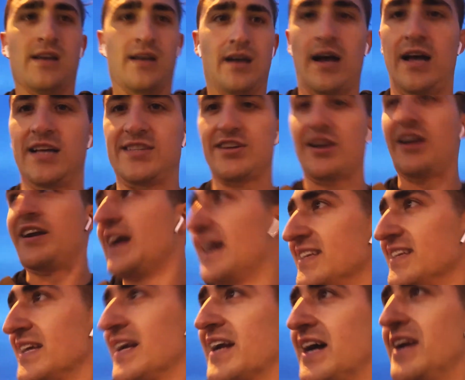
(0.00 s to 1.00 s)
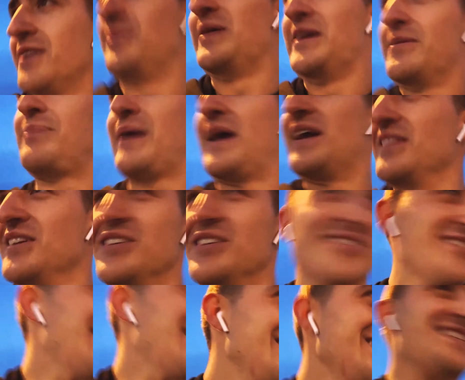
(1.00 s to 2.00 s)
Sorry guys, I gotta pay a little
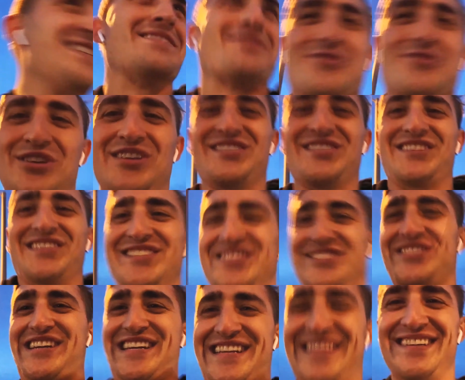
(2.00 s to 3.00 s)
attention here crossing the street.